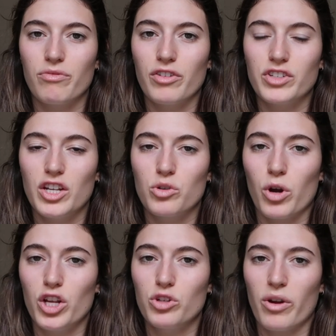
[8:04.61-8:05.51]
15,
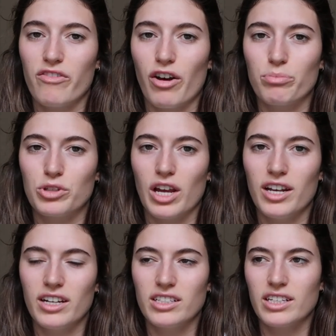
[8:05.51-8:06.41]
20,
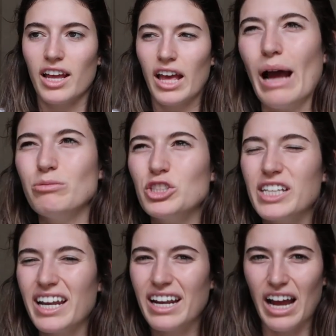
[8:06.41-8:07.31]
25%? And it's like, I'm just
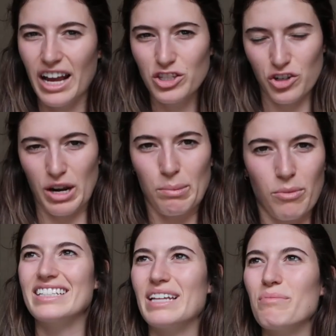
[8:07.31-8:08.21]
getting an ice cream.
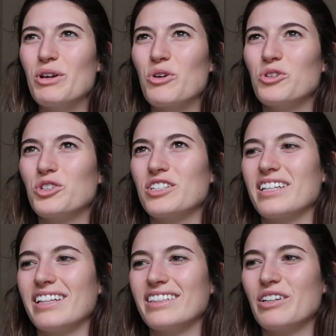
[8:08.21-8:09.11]
The tipping culture is
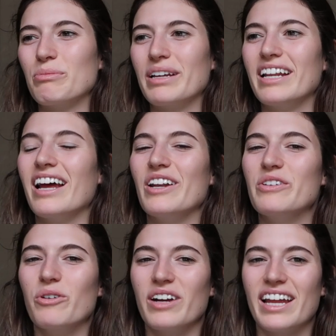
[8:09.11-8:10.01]
a little bit
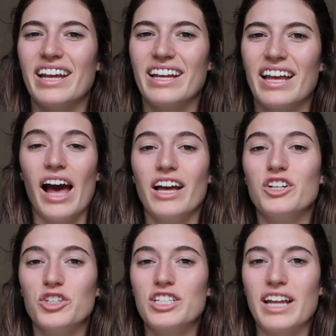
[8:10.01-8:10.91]
annoying. I
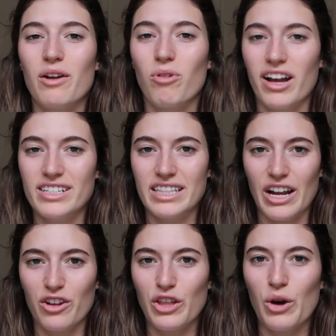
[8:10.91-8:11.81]
understand why it's
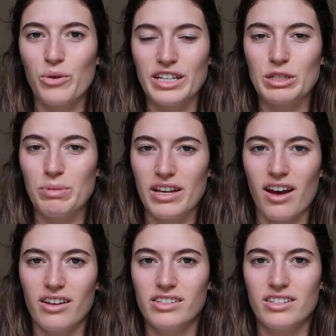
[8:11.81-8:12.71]
there though, and it's
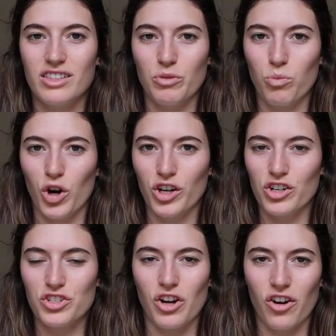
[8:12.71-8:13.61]
because the
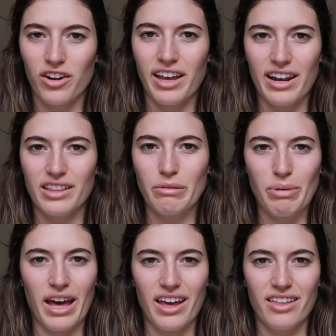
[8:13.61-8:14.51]
workers aren't getting the
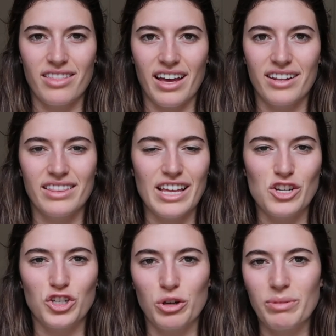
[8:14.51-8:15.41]
pay that they
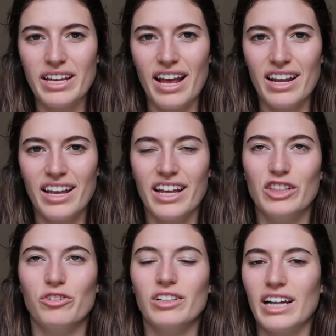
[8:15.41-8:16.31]
should be getting and
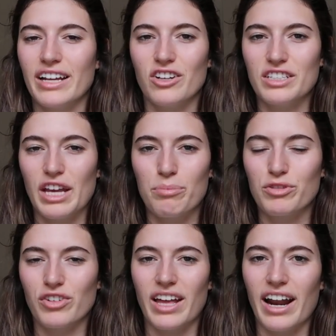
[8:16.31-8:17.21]
they're relying on tips
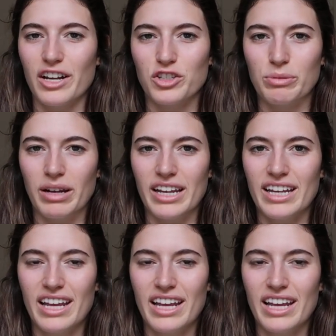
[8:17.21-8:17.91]
for that extra money.